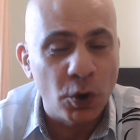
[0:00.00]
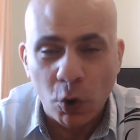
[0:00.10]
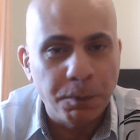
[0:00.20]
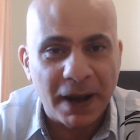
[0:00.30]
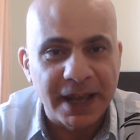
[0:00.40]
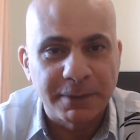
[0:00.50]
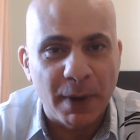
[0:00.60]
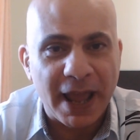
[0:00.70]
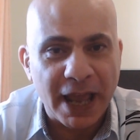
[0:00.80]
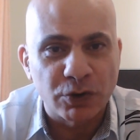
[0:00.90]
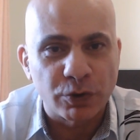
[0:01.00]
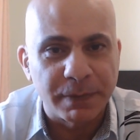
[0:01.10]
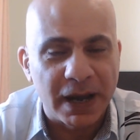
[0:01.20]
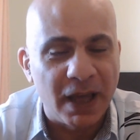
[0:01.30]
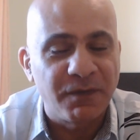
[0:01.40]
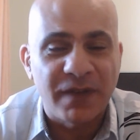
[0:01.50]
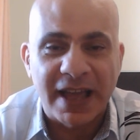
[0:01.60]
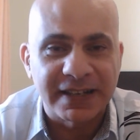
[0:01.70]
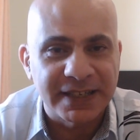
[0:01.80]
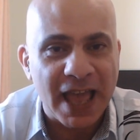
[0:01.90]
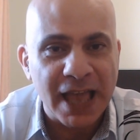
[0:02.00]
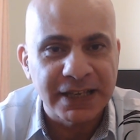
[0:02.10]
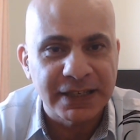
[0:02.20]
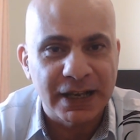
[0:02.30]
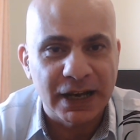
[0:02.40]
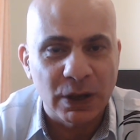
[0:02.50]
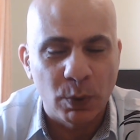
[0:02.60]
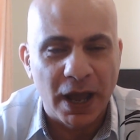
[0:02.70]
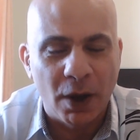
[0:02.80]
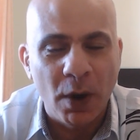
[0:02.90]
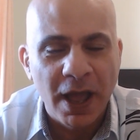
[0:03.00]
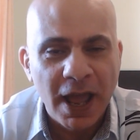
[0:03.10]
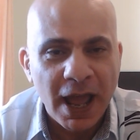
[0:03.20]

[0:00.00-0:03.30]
all played by Ezra Miller fantastically well.